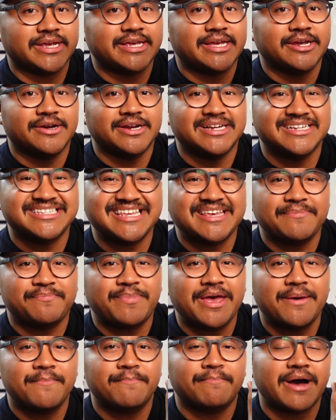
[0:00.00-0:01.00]
here is the
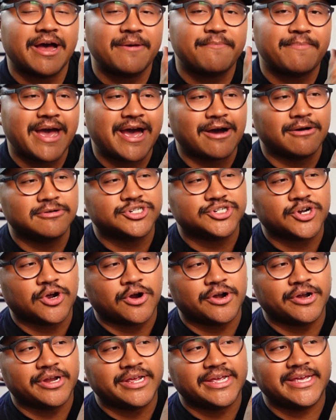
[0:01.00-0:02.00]
Pimp My Pouch
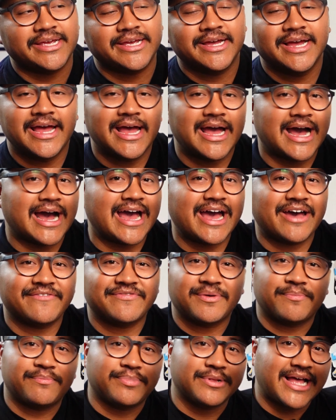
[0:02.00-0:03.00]
RE. I
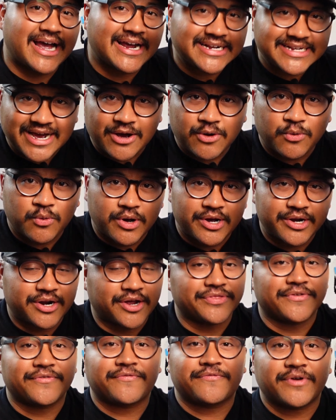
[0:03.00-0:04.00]
have the blacked out one
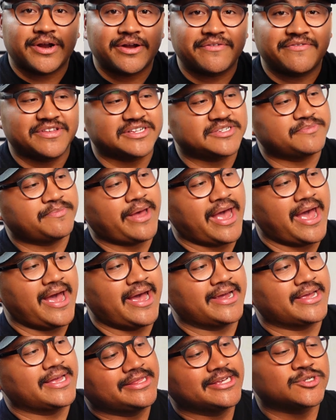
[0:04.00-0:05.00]
on the front of this
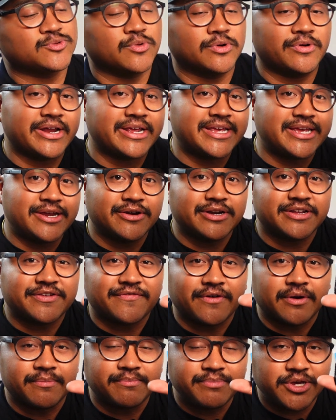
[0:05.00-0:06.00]
bag. This one right here is
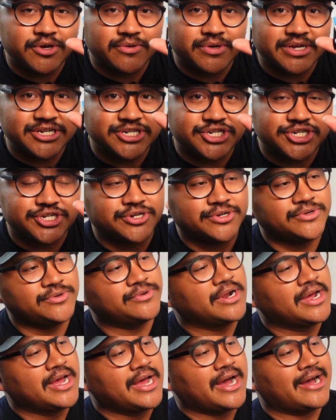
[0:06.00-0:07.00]
from Mutant
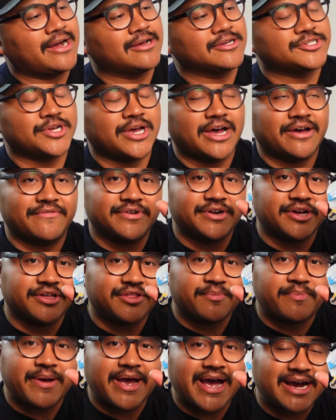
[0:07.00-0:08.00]
Shoot. I also have
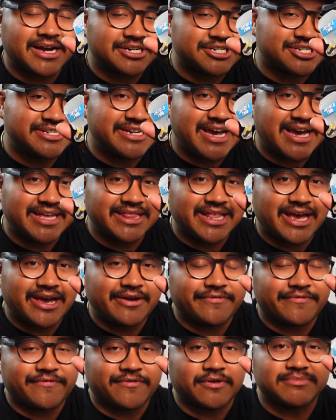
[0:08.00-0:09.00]
another patch, Dad
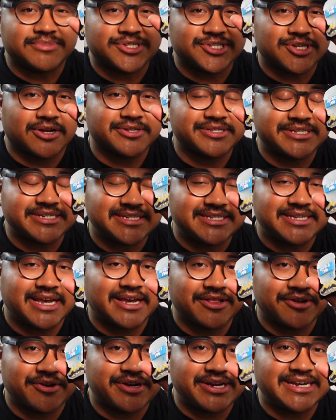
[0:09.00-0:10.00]
Life, from Salty
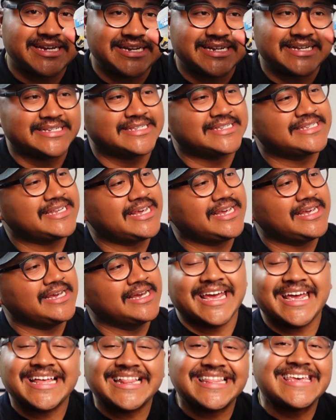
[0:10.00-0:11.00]
Sailor EDC.
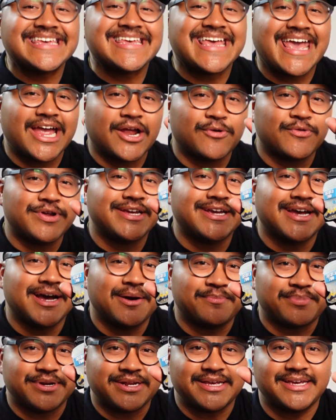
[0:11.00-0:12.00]
Daily Carry
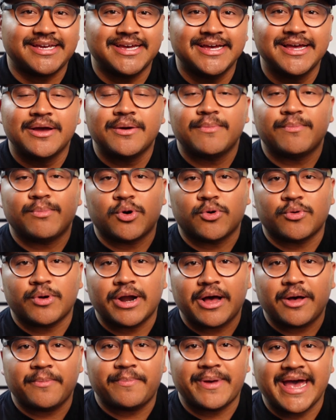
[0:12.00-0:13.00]
Company
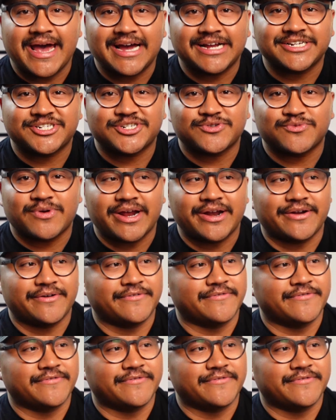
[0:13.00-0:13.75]
morale patch right up